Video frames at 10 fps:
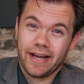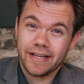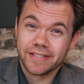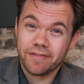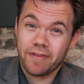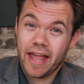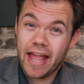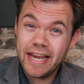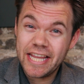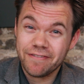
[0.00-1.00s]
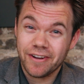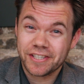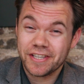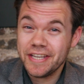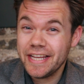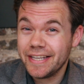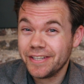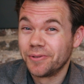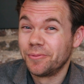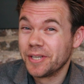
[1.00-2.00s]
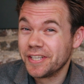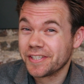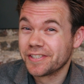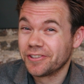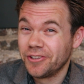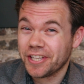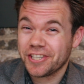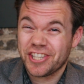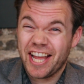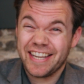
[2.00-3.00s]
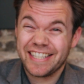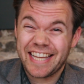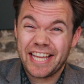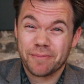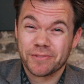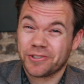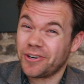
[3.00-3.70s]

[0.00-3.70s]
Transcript: As if any of us needed a reason to look at Channing Tatum's